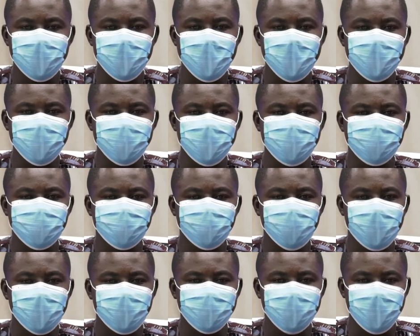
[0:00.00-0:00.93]
Internet
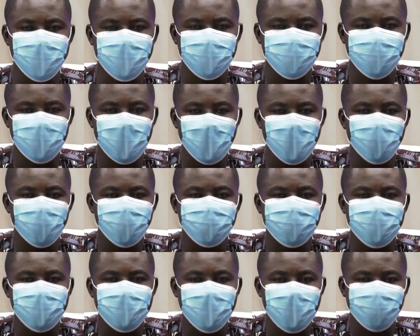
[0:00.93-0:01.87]
of Things,
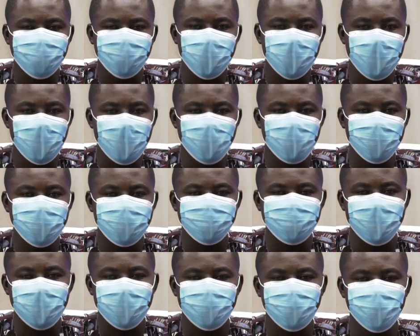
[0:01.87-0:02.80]
IoT Network Hub, has
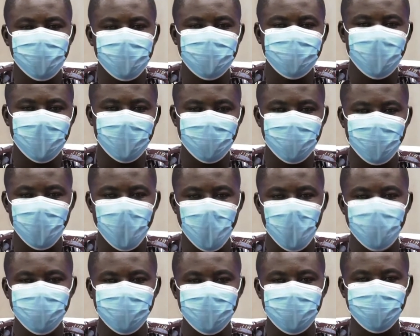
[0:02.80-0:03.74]
been acknowledged by
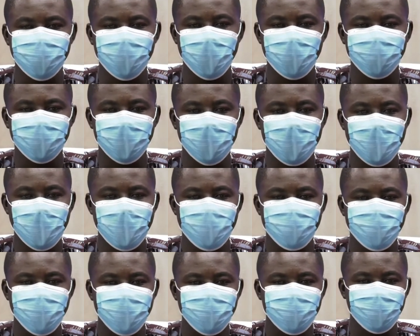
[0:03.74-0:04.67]
Forbes as one of the
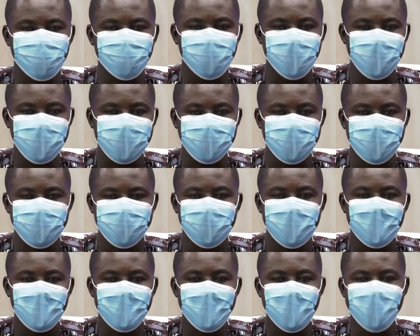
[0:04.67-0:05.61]
100
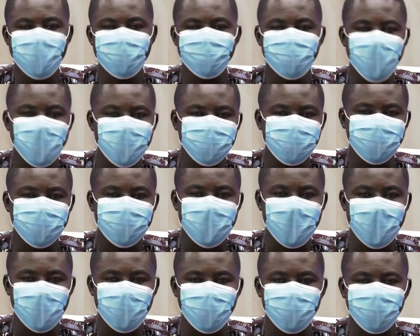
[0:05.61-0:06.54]
innovations, inventions
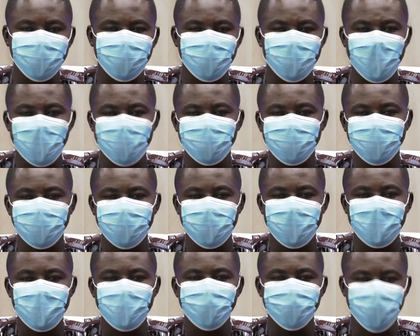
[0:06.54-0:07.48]
and icons from
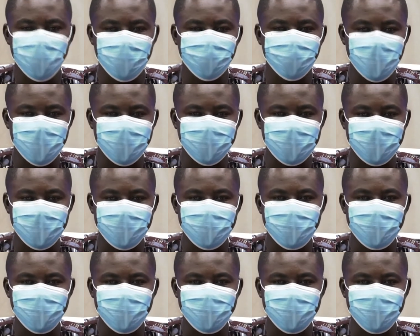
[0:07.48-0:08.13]
Africa 2020.